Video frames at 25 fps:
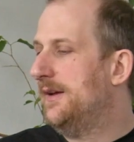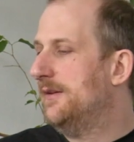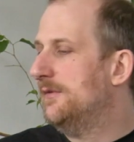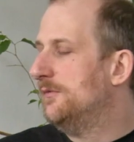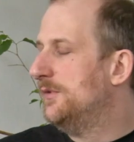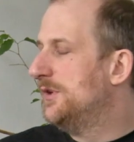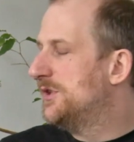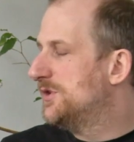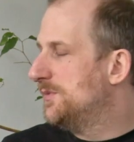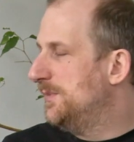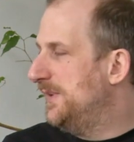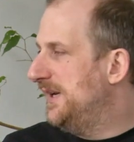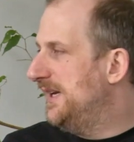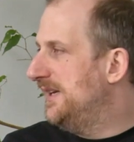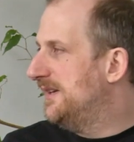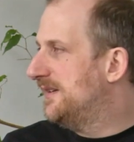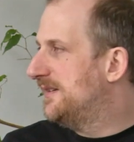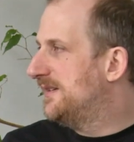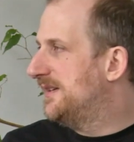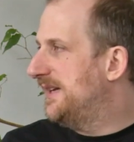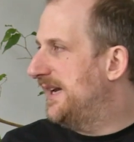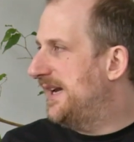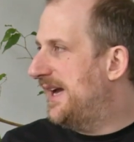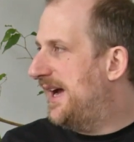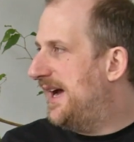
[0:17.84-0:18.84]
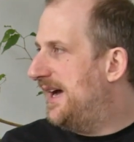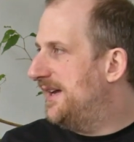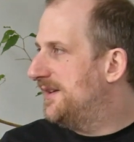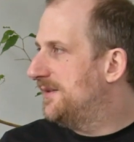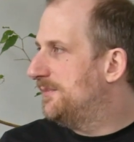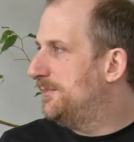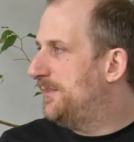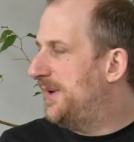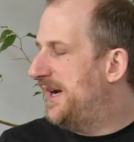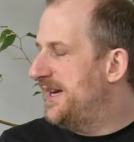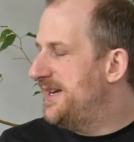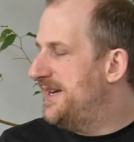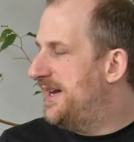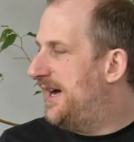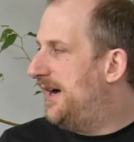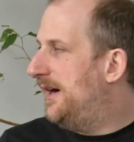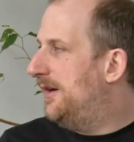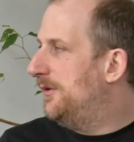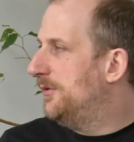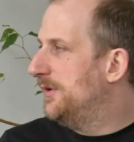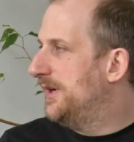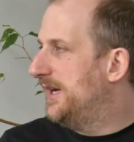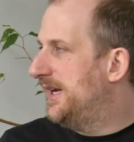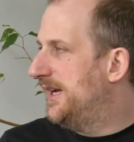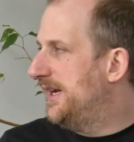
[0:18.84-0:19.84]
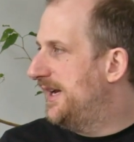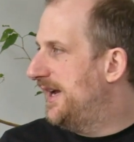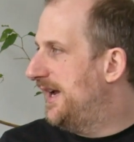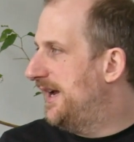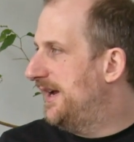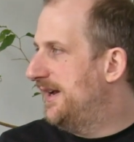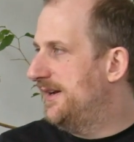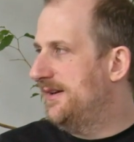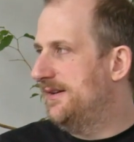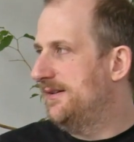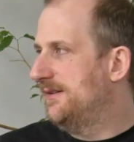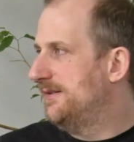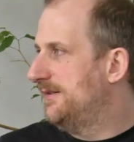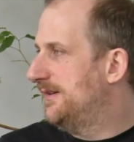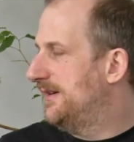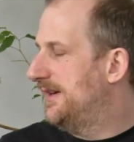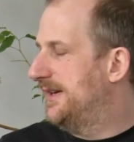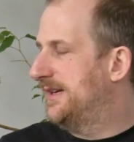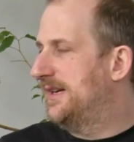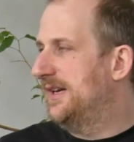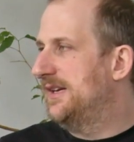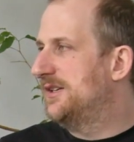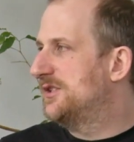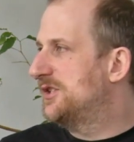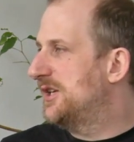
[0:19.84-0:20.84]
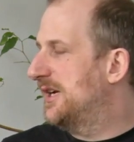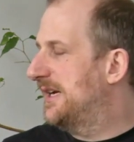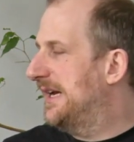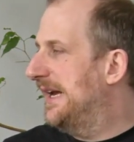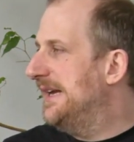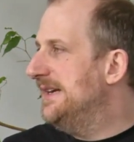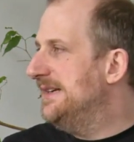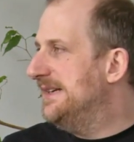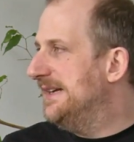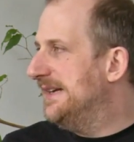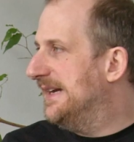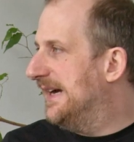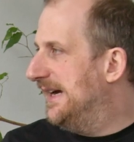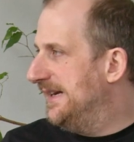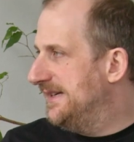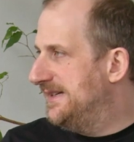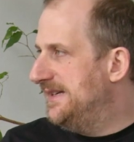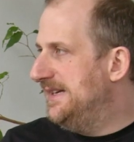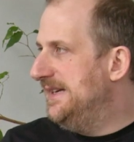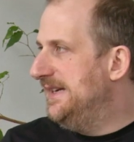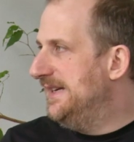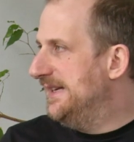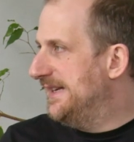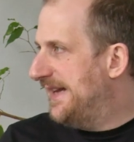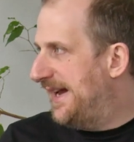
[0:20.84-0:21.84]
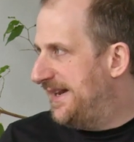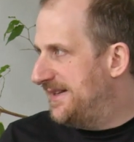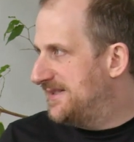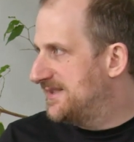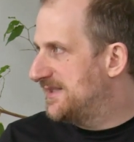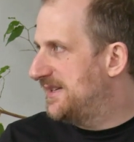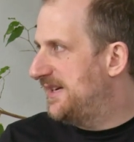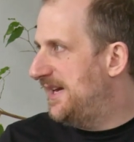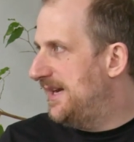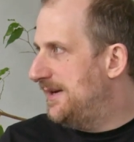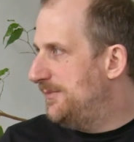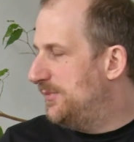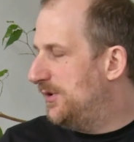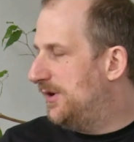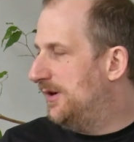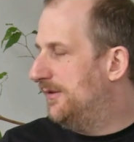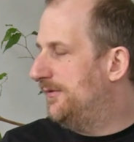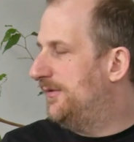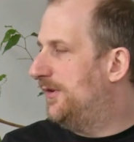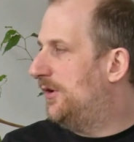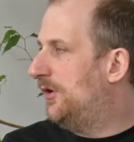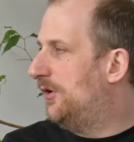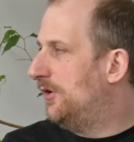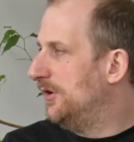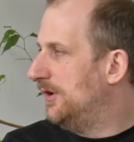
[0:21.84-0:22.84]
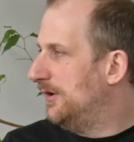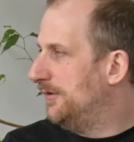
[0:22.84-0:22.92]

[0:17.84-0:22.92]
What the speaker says: which means they had by now a gigantic IT landscape of all